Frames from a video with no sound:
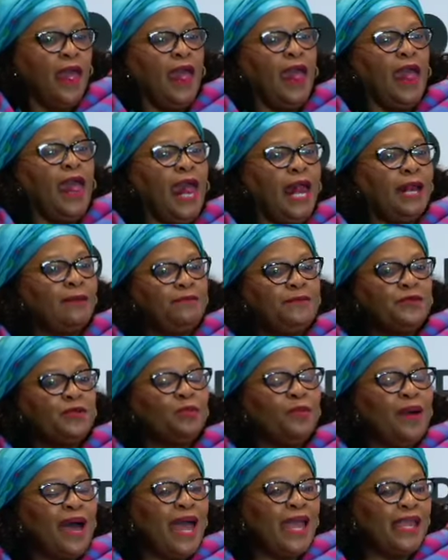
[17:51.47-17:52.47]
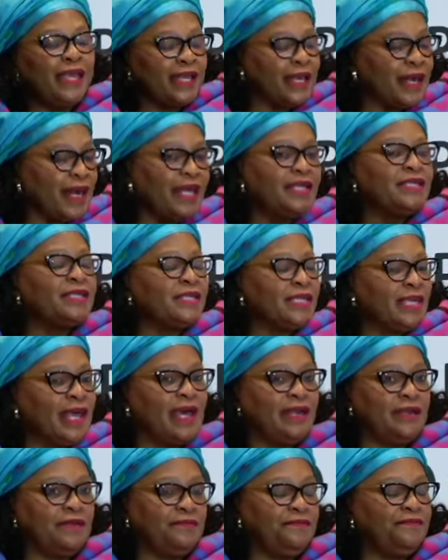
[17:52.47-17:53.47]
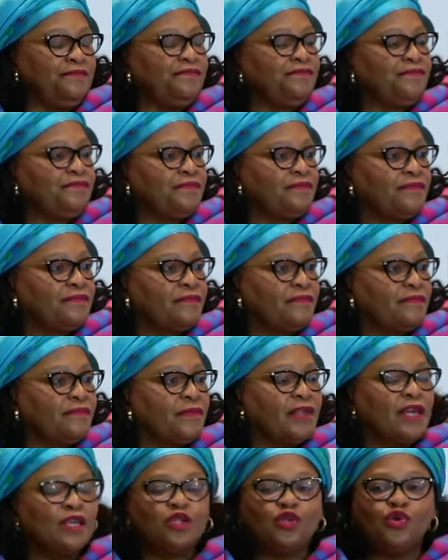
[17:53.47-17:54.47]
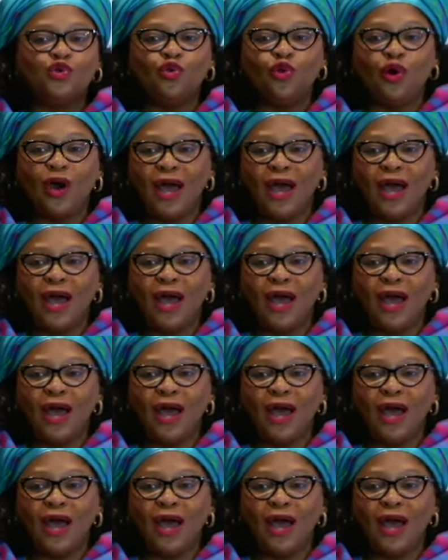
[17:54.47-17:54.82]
helps my grandson to